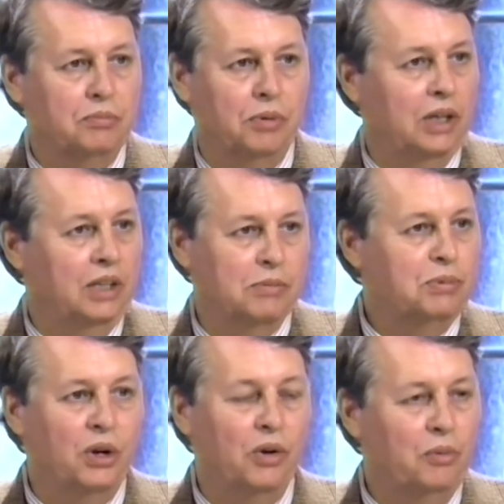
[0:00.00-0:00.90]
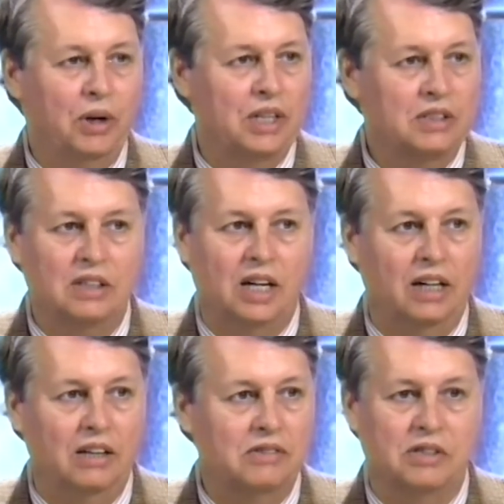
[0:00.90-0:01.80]
what is pro and what is con.
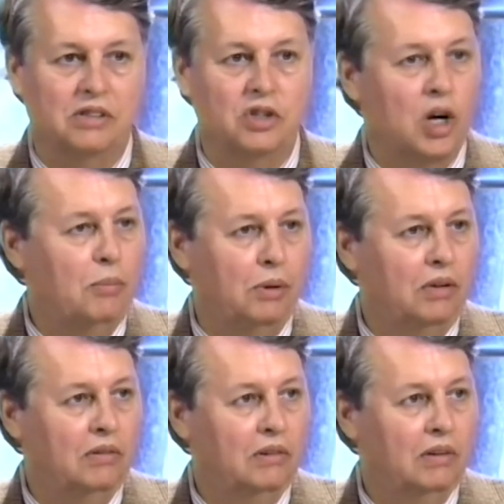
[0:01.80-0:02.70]
It's just a jumble.